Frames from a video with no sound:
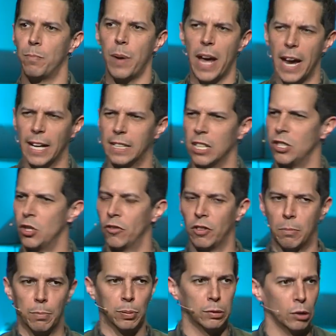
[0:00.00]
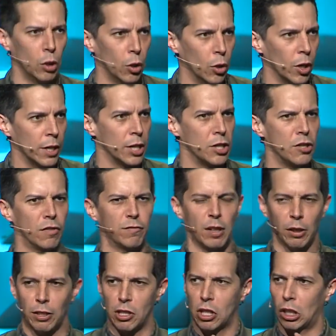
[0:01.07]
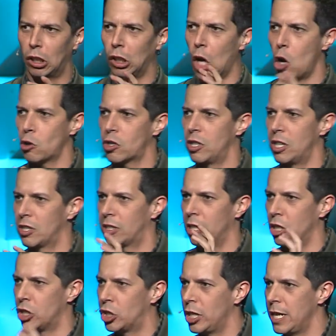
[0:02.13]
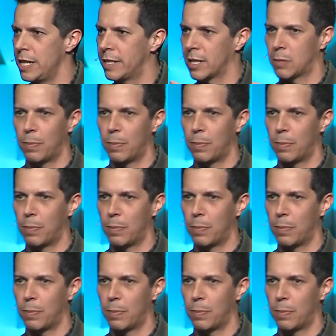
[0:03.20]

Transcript: begged and you've implored and you've felt this closeness to Jesus,